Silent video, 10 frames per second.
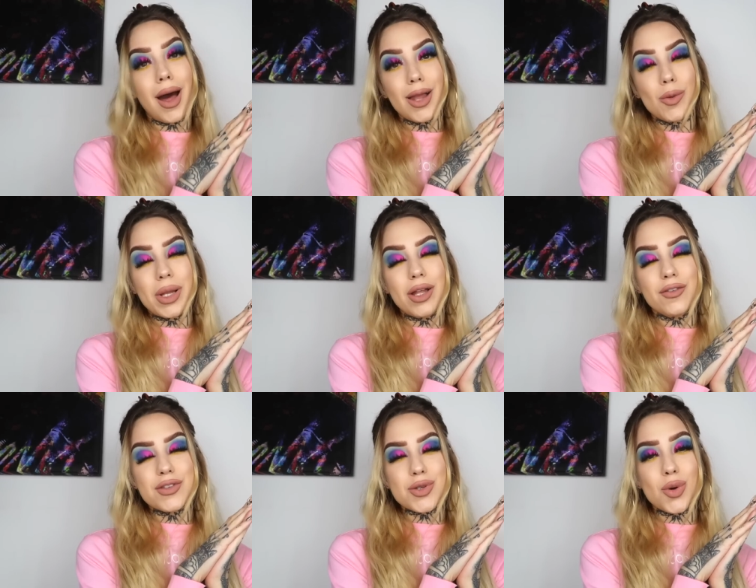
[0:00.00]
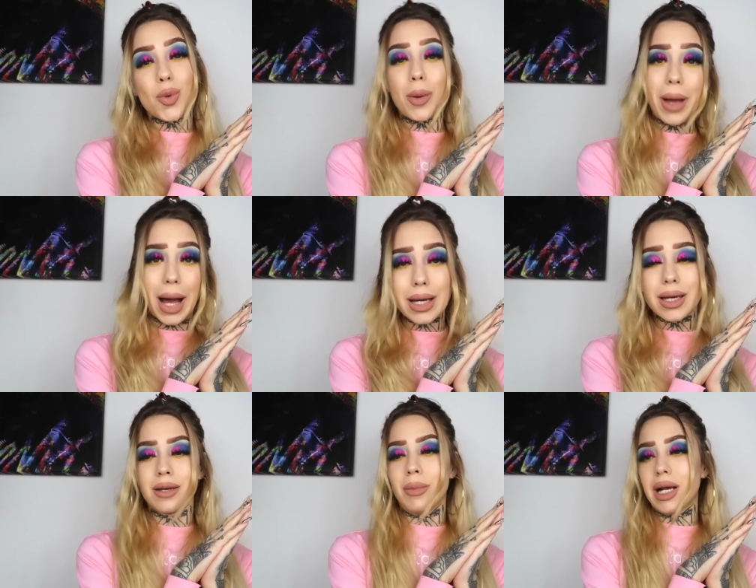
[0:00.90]
Hello my love, so we're
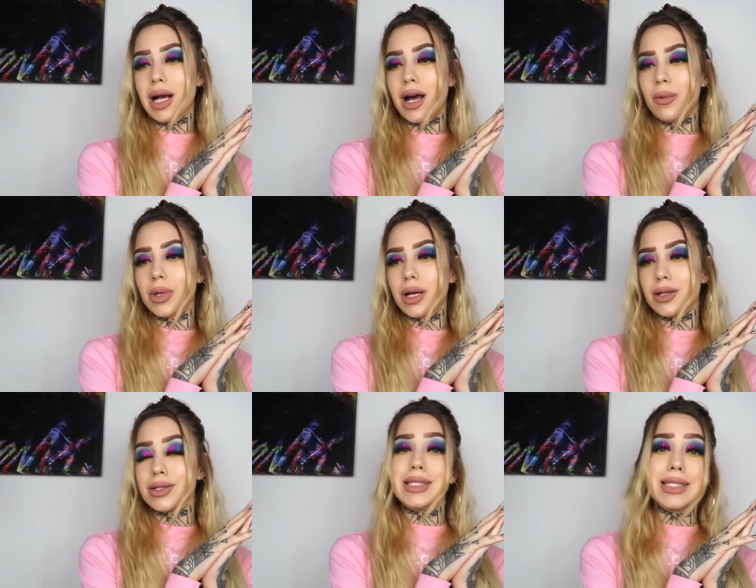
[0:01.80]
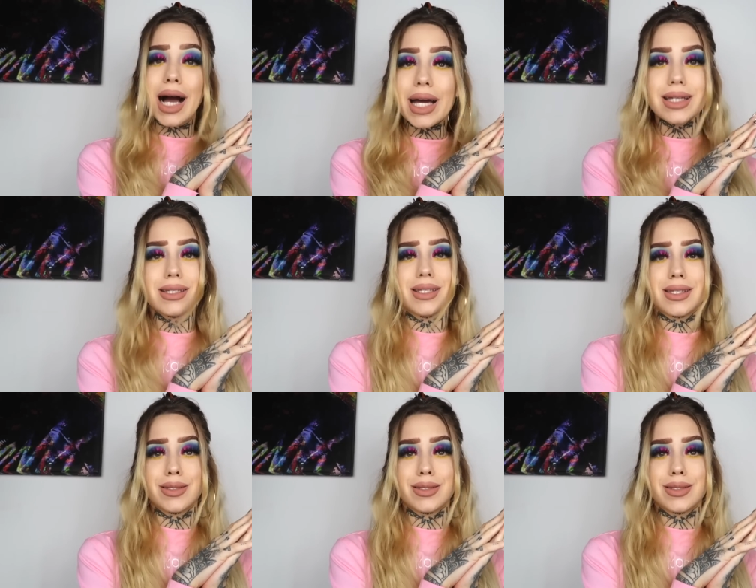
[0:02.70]
back. My camera died,